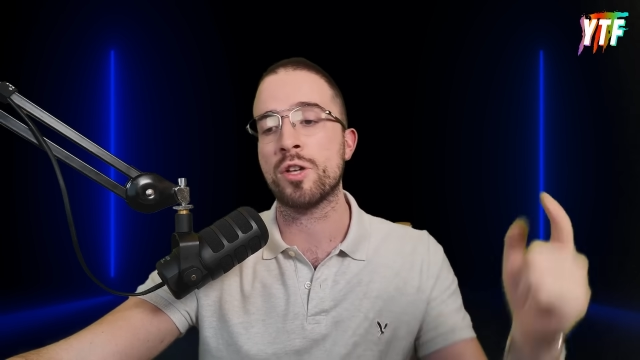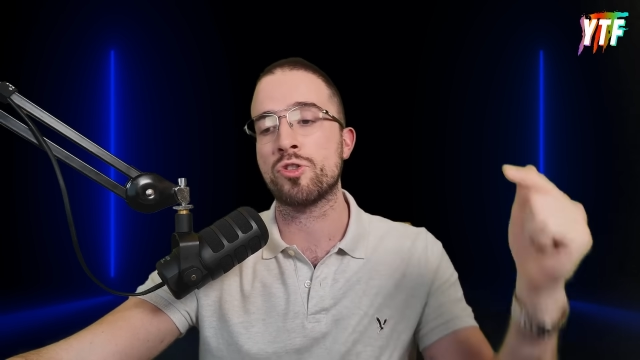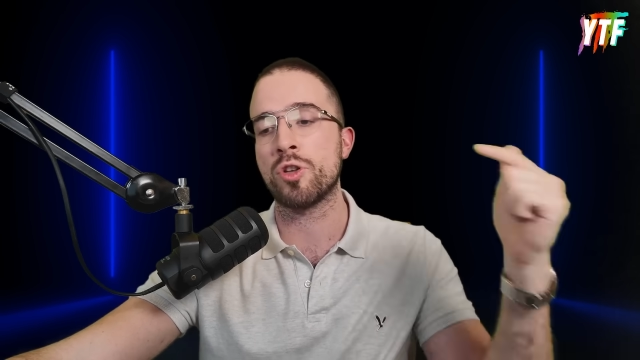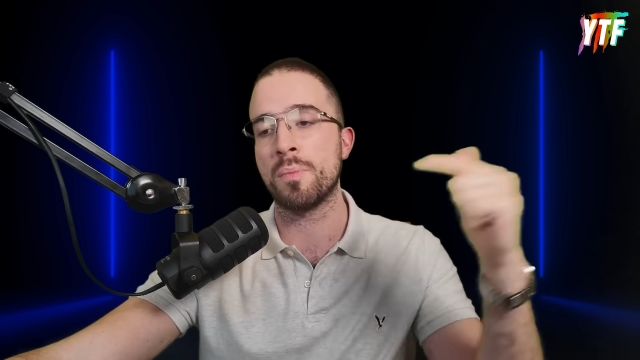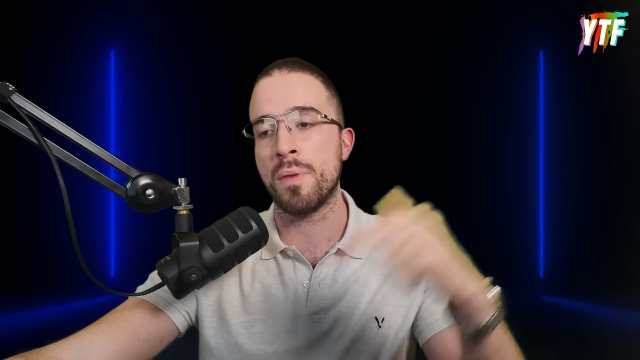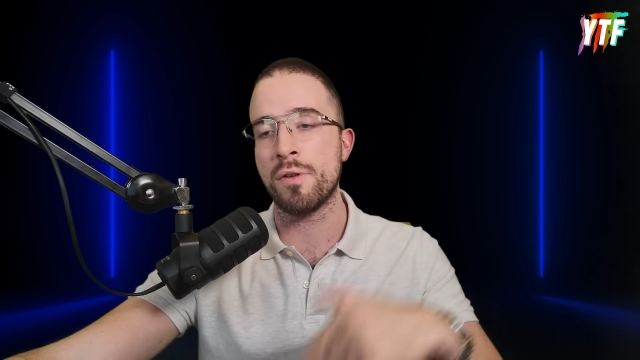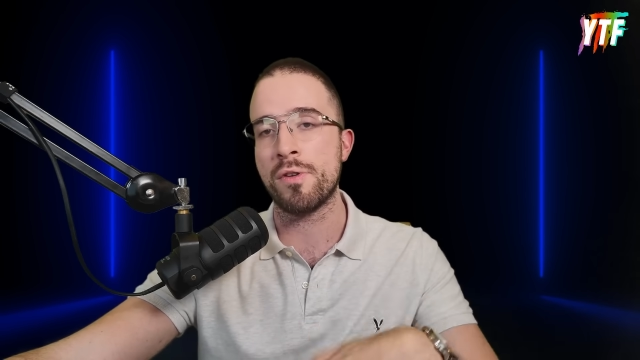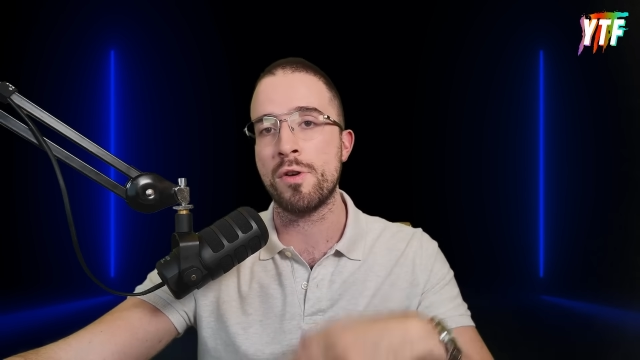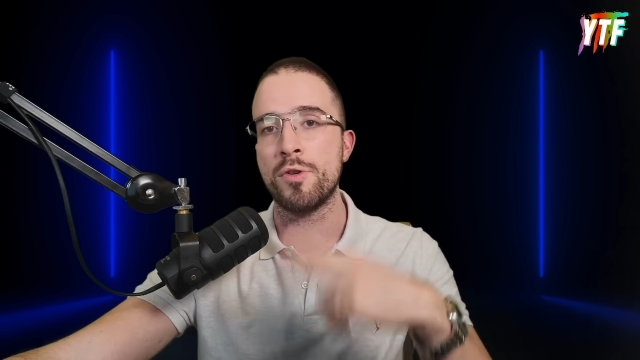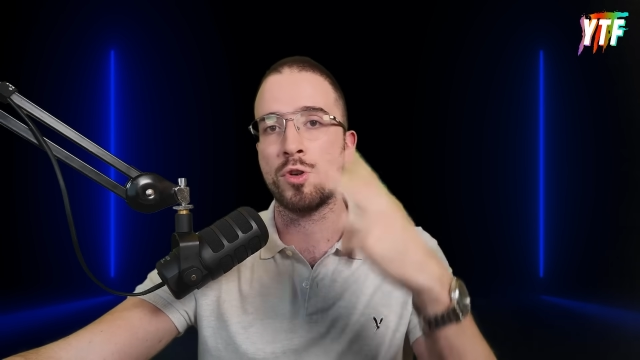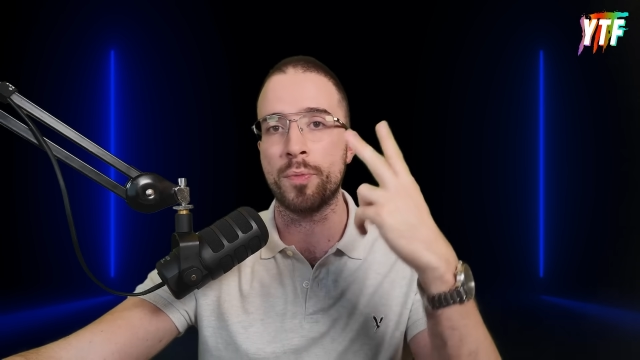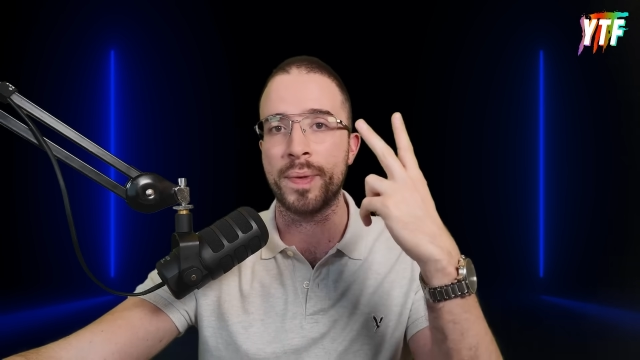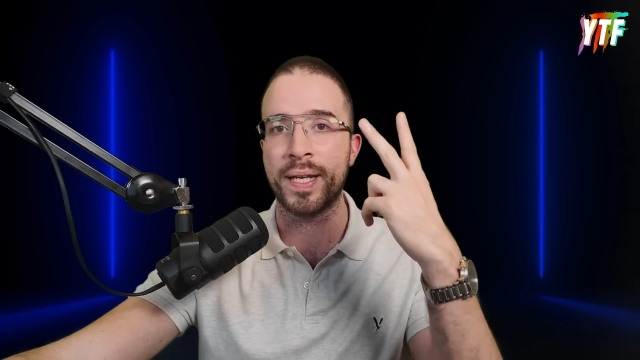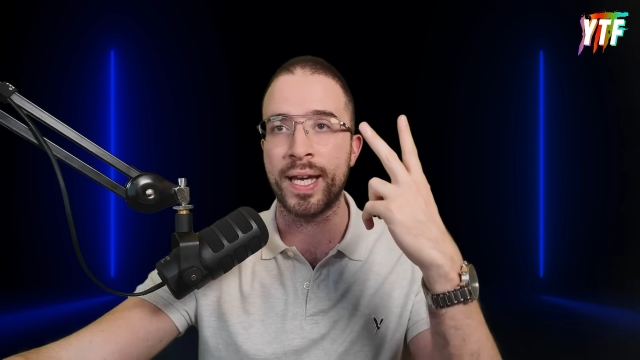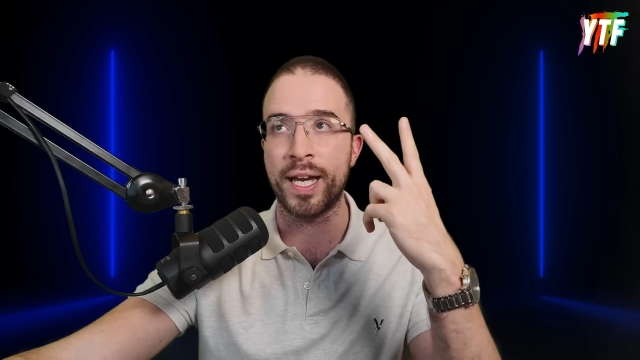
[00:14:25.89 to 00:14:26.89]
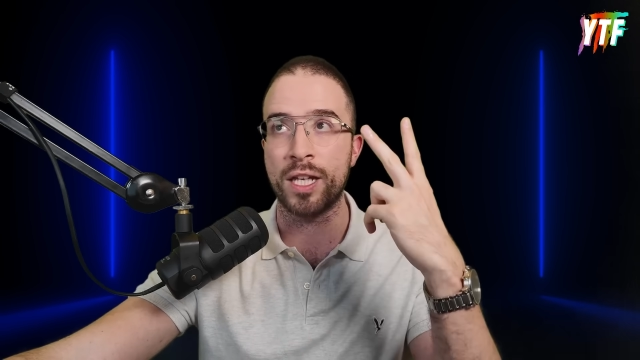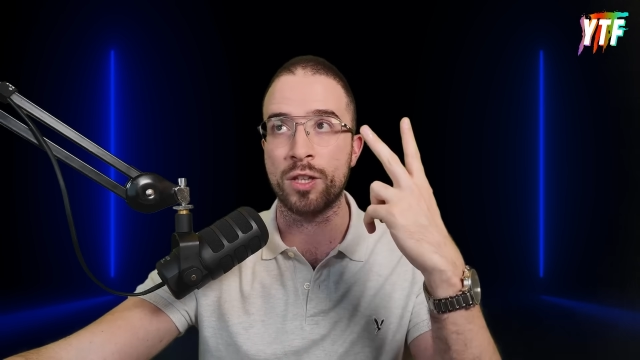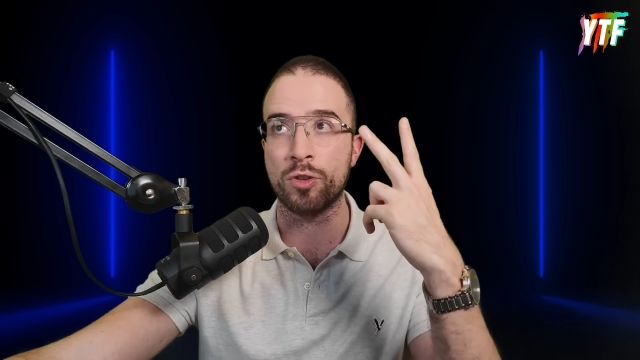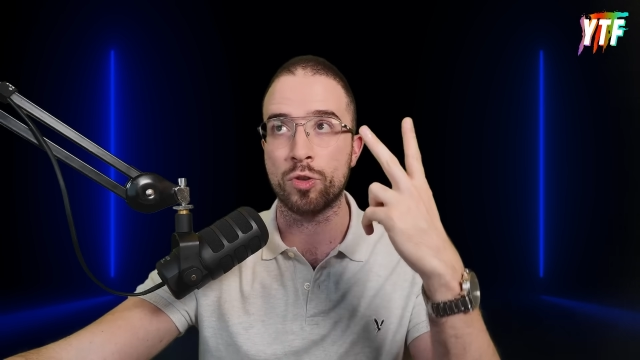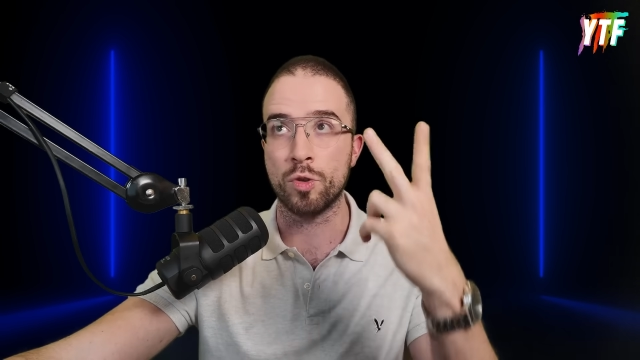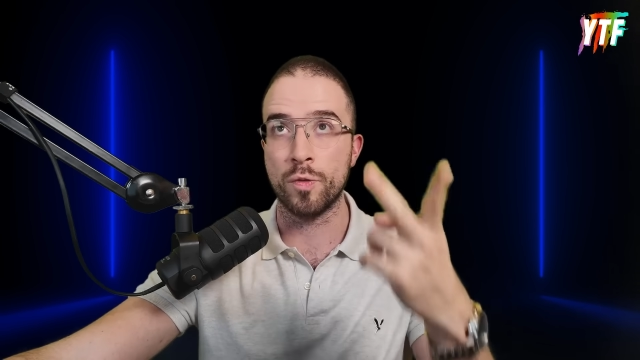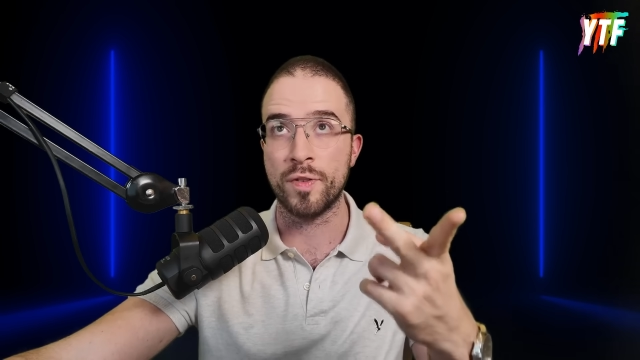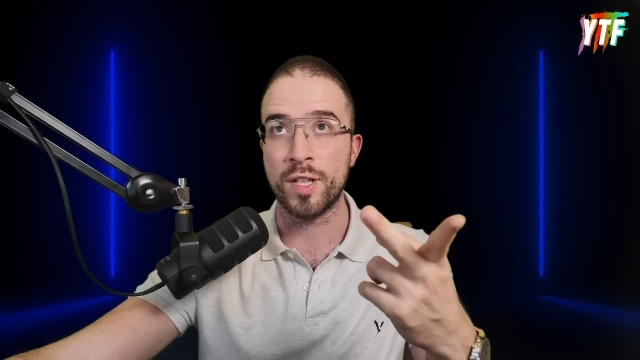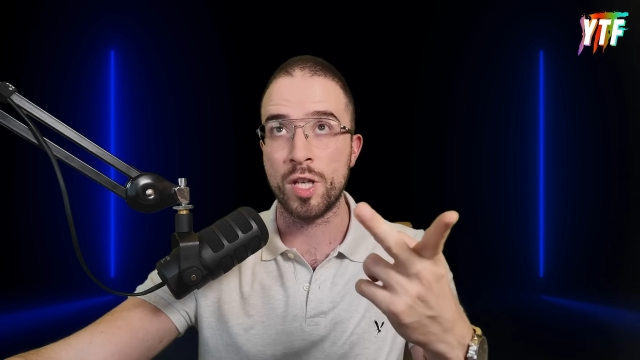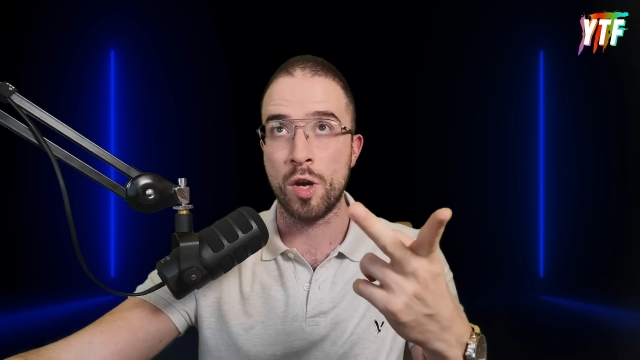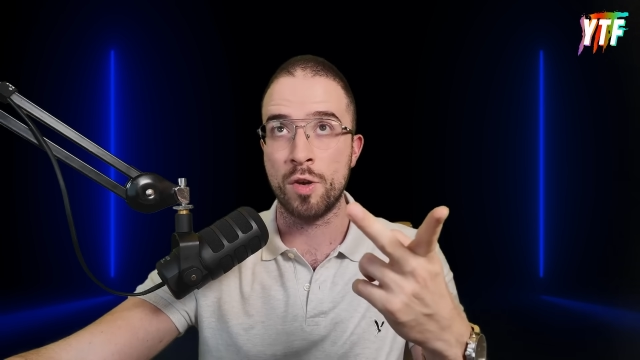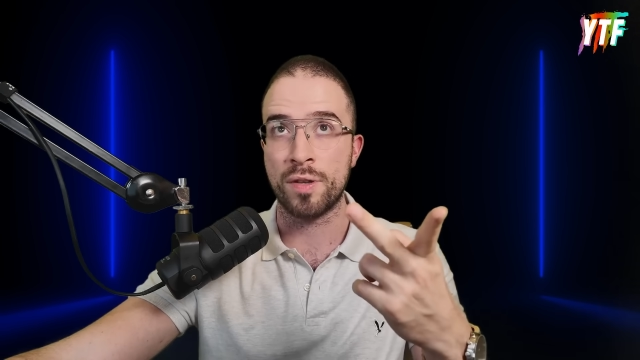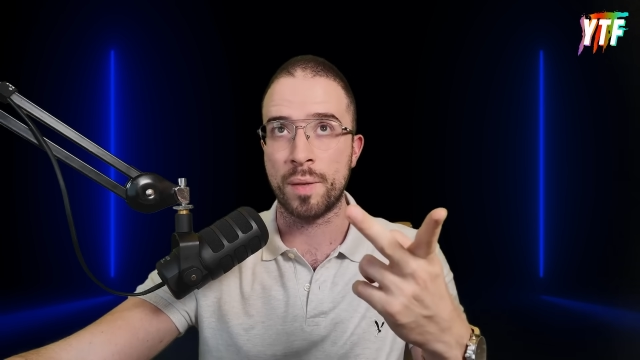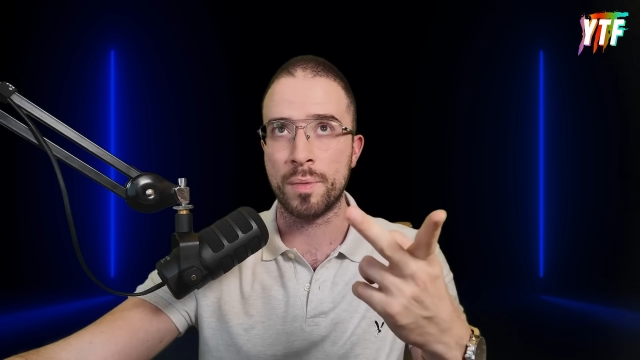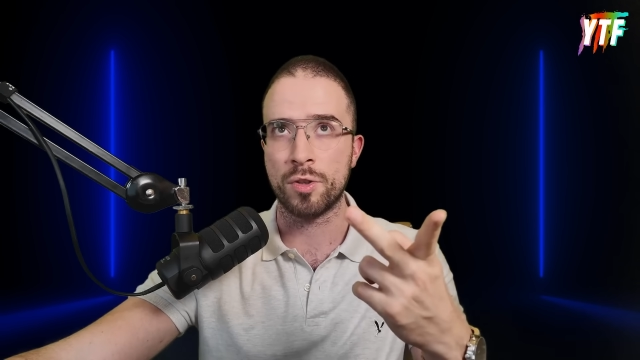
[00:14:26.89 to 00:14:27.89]
Tomorrow, you'll be getting 2
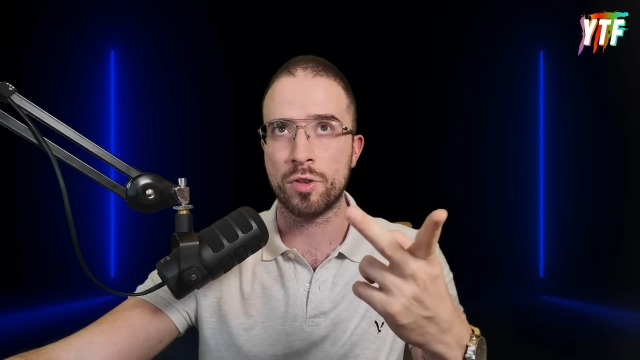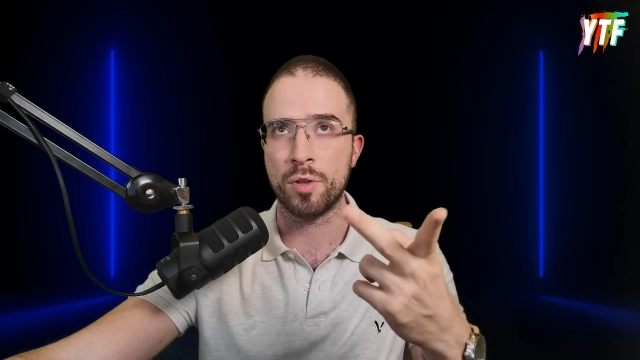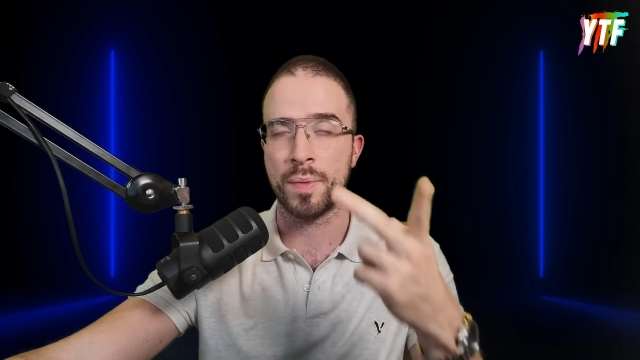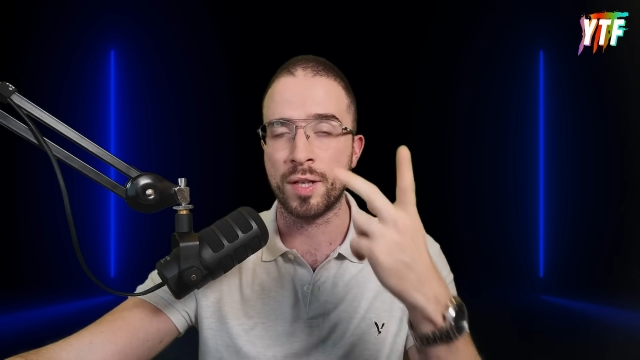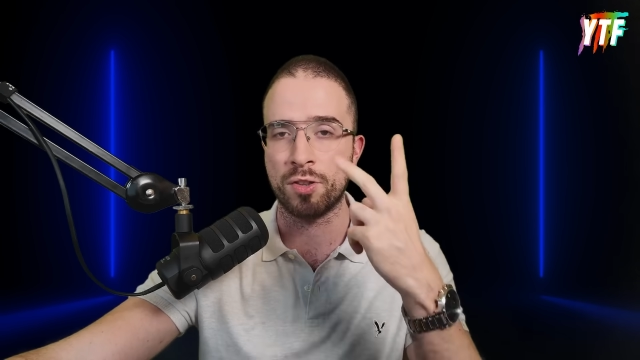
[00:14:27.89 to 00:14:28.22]
videos, I'm assuming.